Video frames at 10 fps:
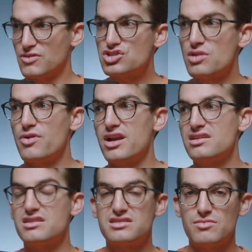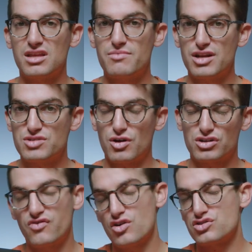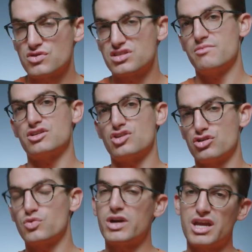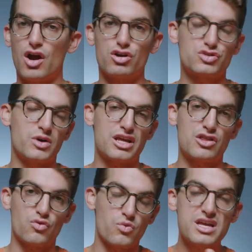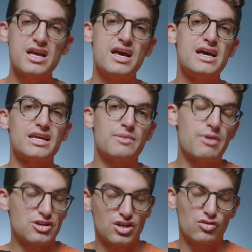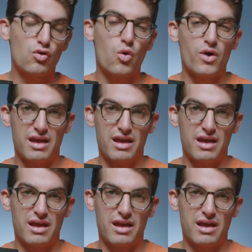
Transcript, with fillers: Let's jump right into the simulated benchmarks first with Cinebench R20, R23 Geekbench single core